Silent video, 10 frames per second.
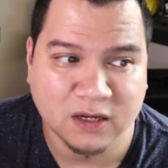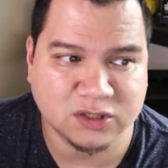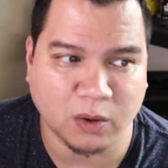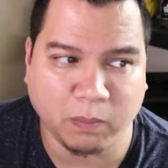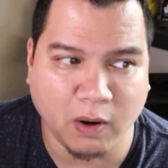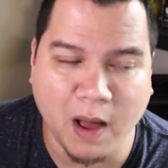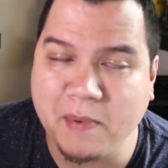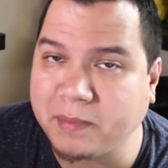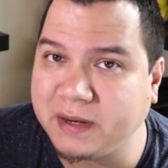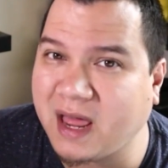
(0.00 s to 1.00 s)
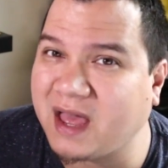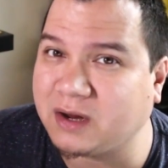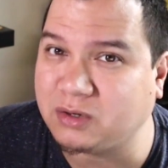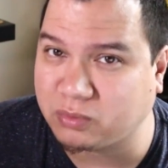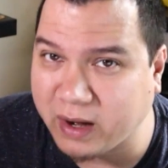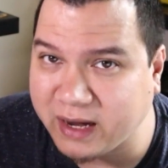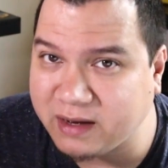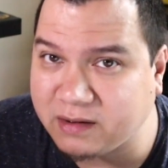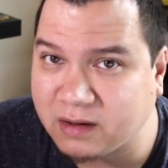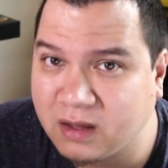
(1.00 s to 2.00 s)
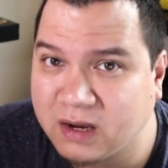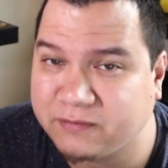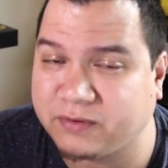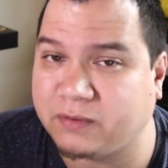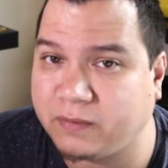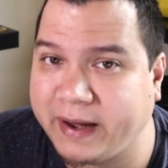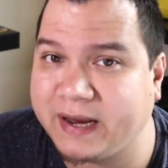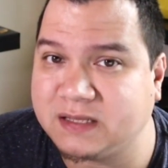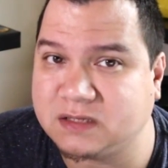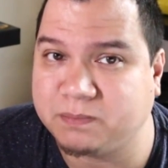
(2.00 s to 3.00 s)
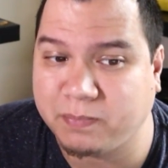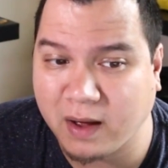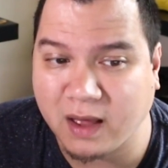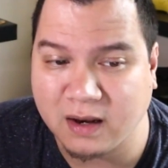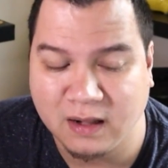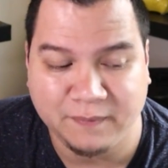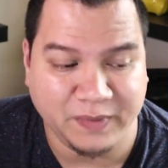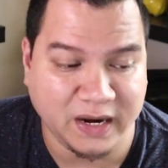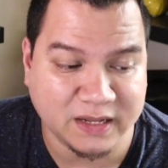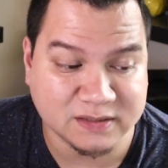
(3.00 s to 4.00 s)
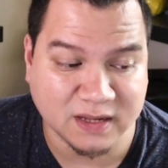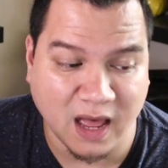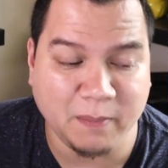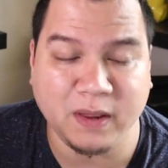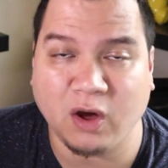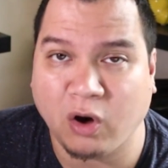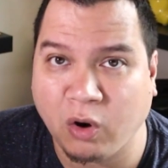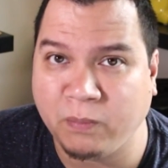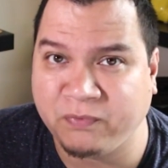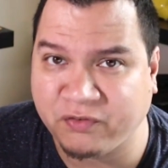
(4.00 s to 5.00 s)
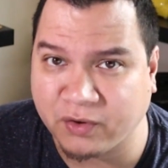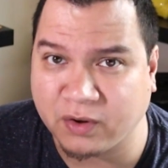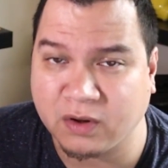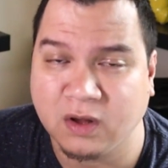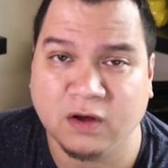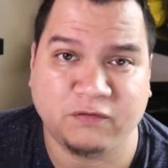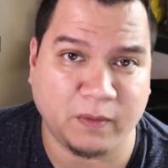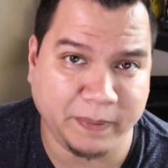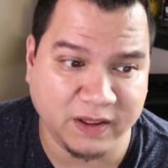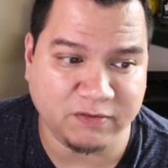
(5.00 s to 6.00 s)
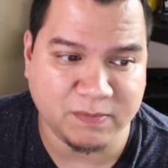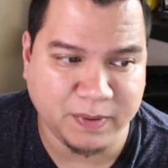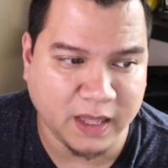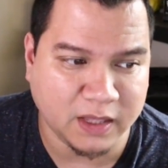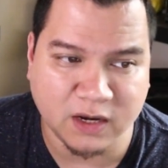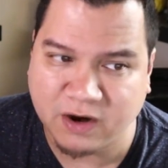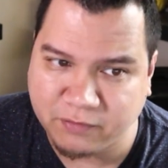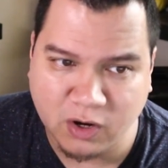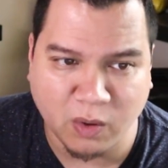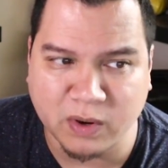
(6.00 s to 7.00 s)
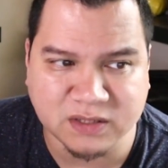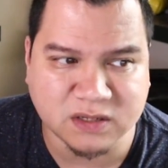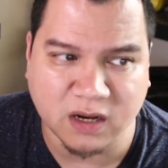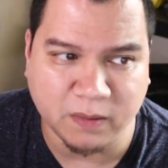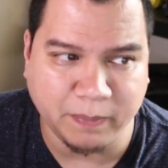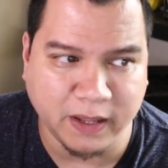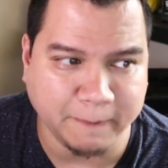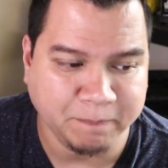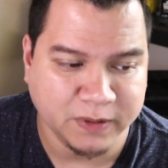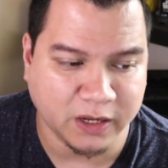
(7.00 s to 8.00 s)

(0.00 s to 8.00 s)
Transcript: So probably not great for raids, but it has got me hopeful for PvP. You never know what it's going to be.